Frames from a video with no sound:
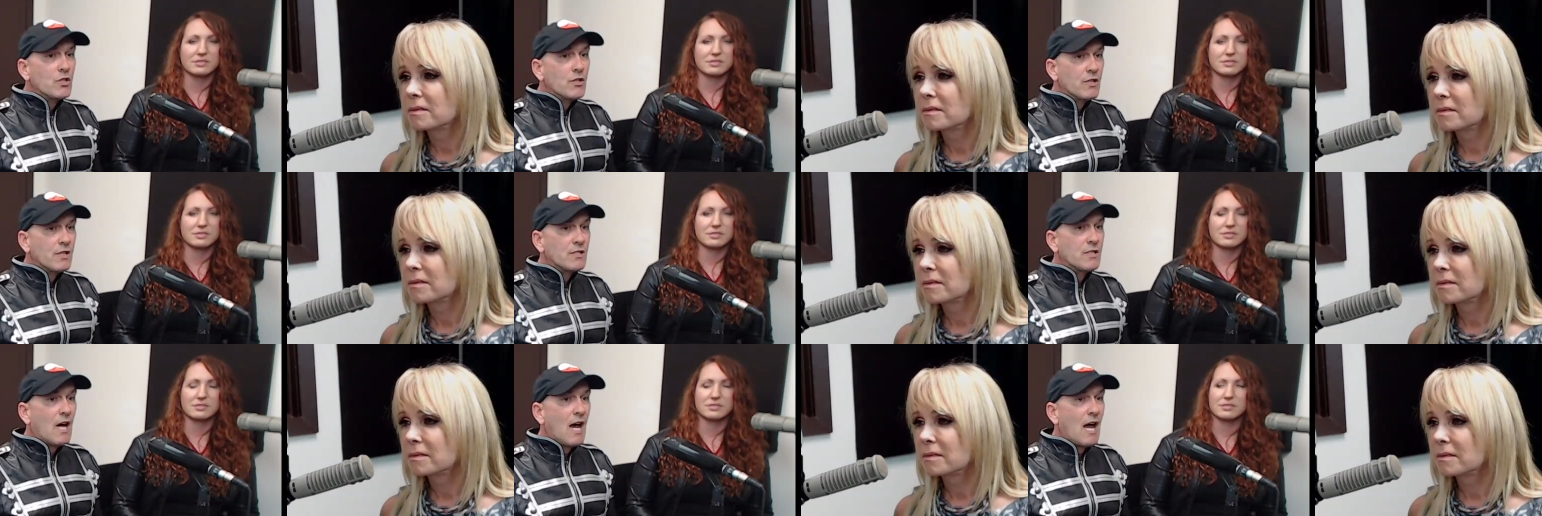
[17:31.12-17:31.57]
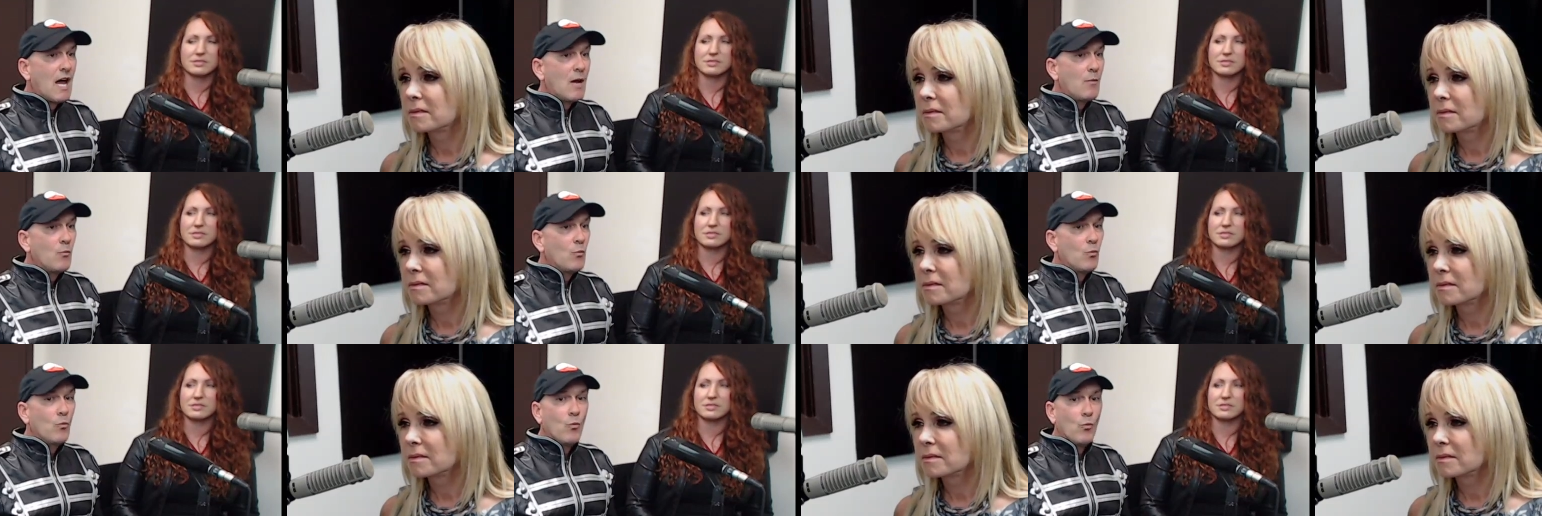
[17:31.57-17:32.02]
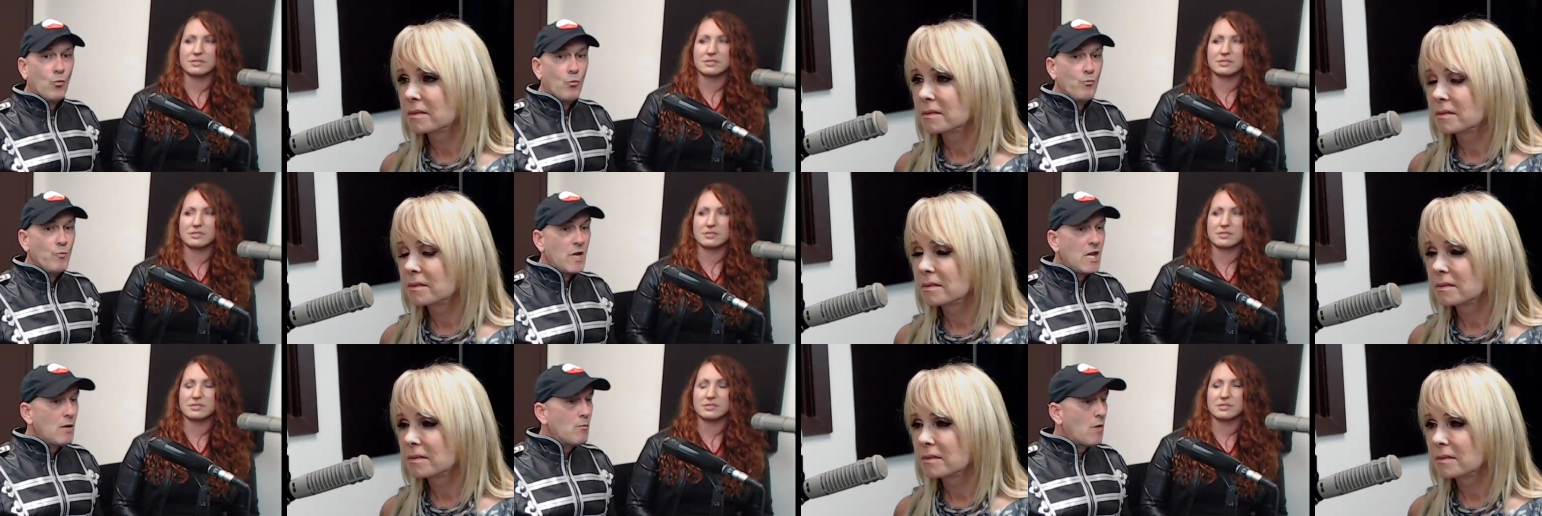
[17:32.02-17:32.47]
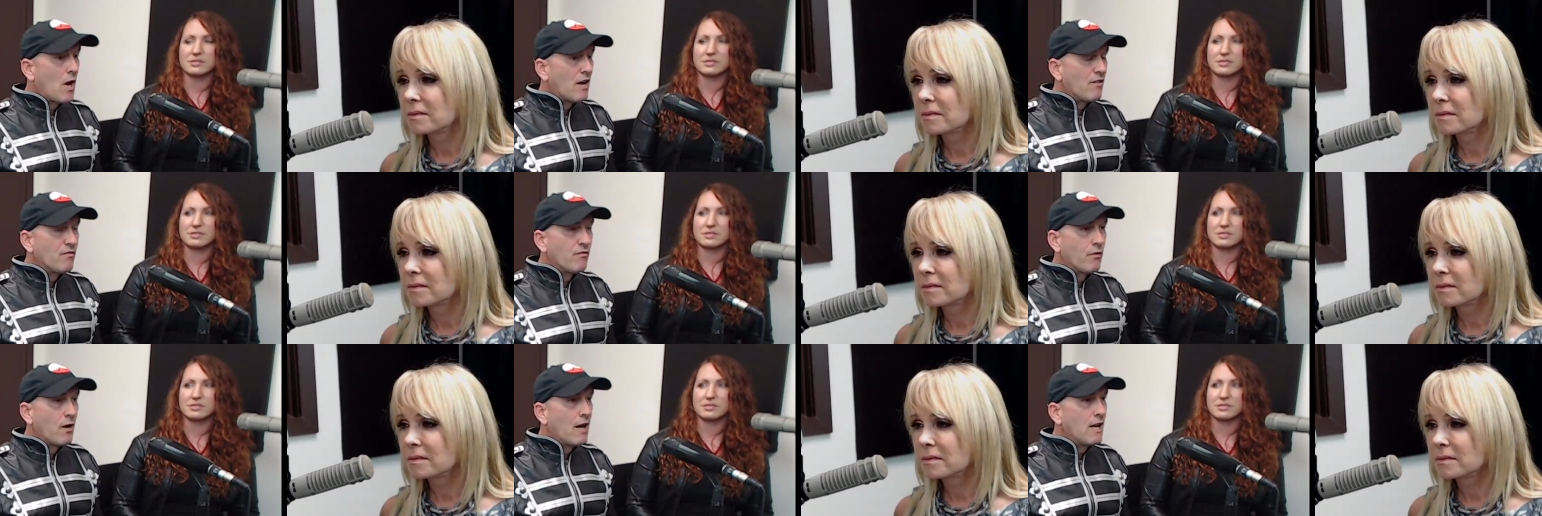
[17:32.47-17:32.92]
Speaker 1: of the time me, my
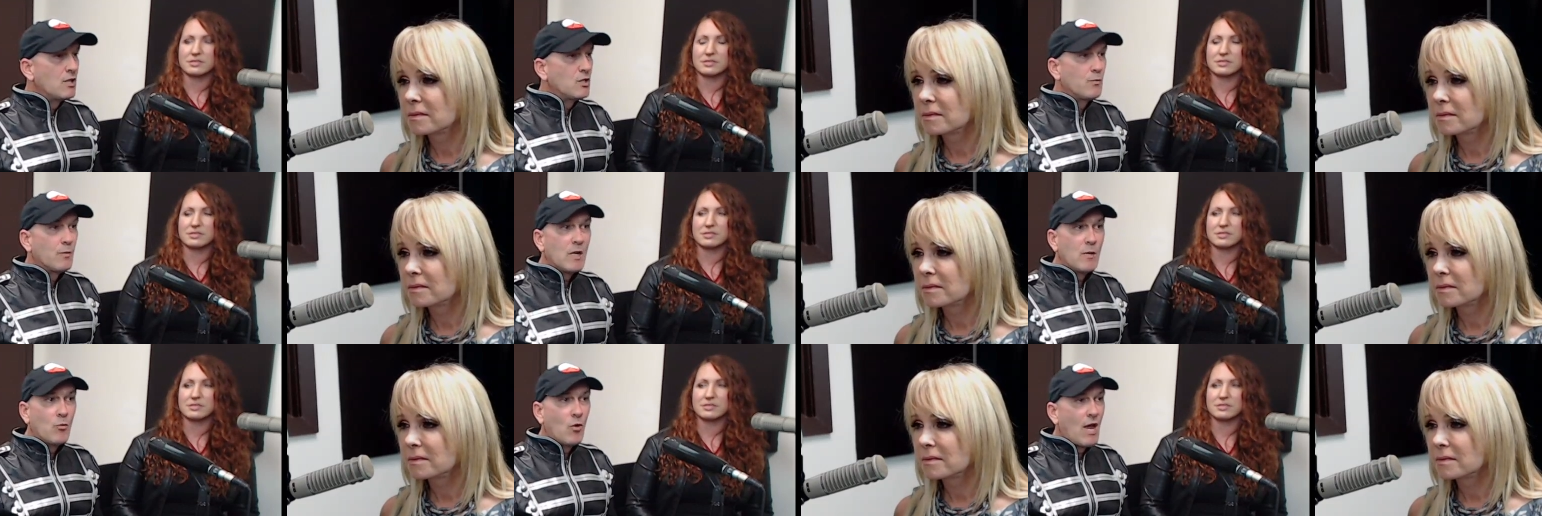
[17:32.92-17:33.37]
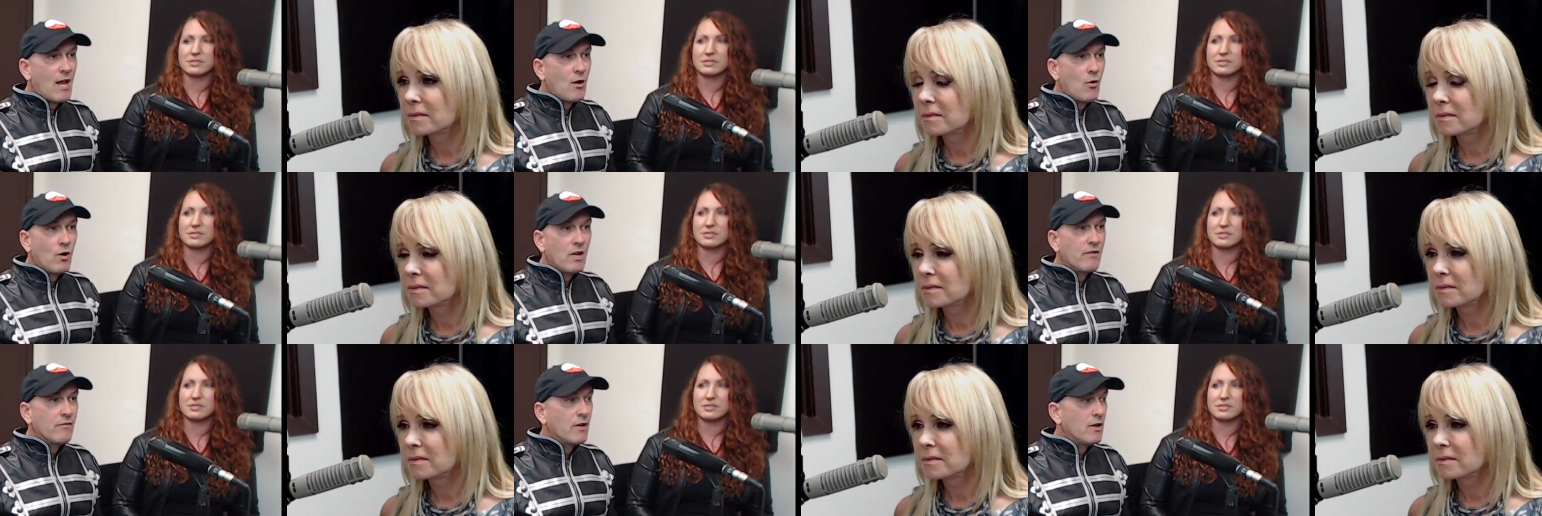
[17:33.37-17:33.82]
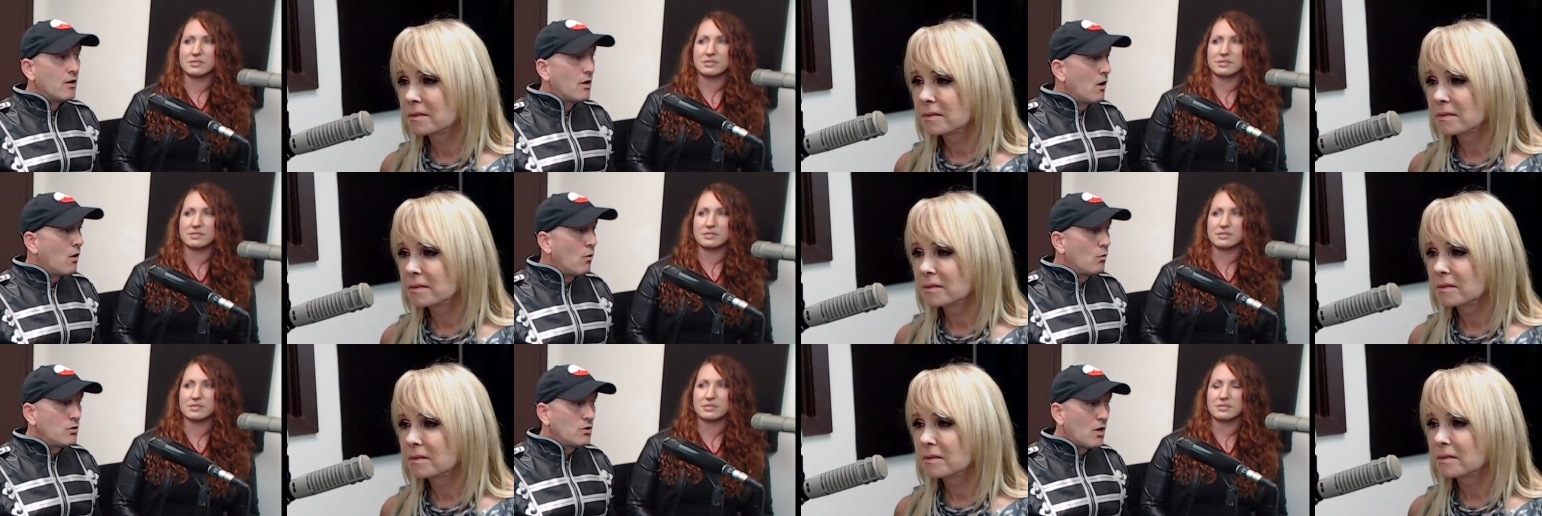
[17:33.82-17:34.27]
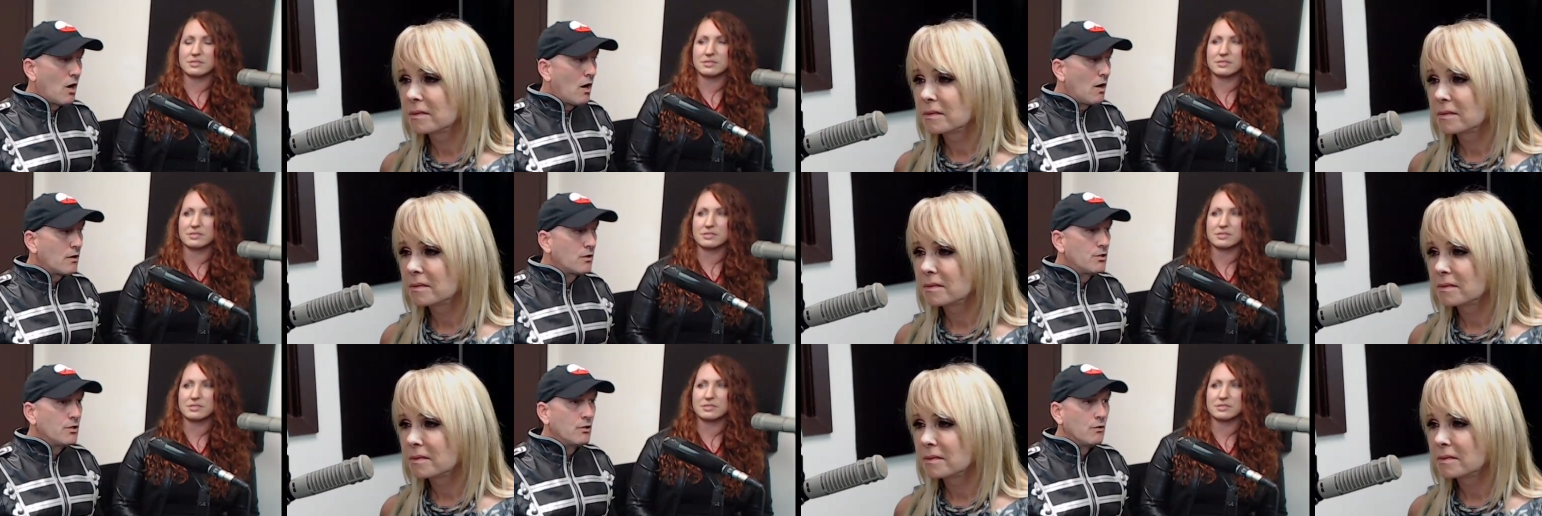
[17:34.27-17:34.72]
friends, people I don't even know,
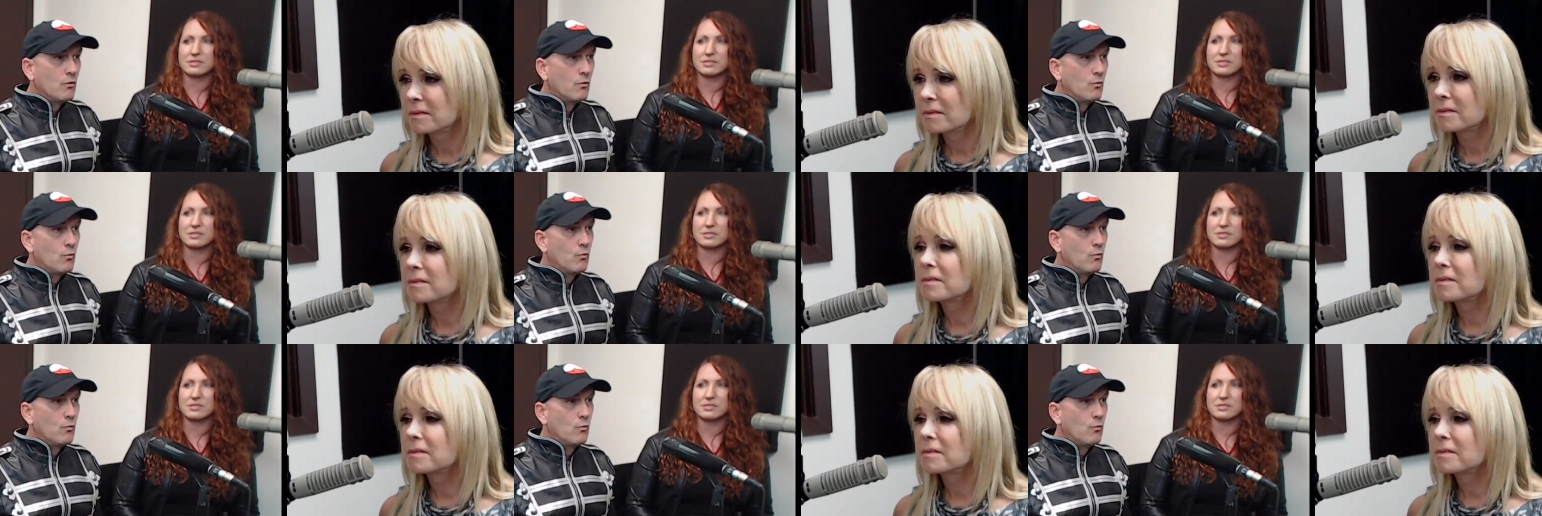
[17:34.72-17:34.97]
talk to.